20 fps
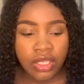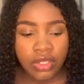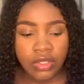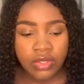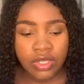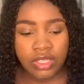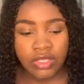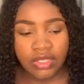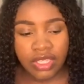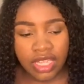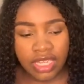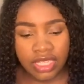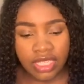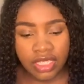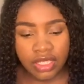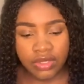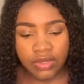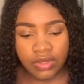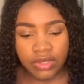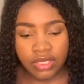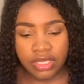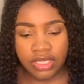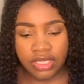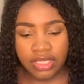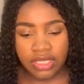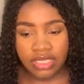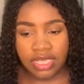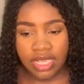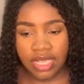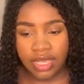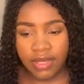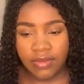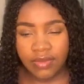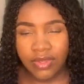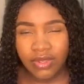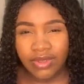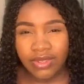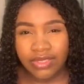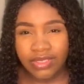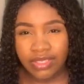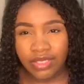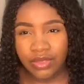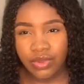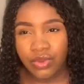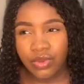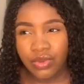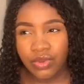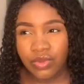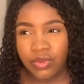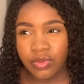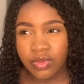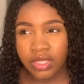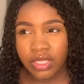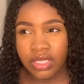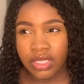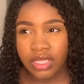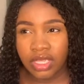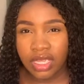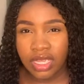So I totally ignored this guy because he told me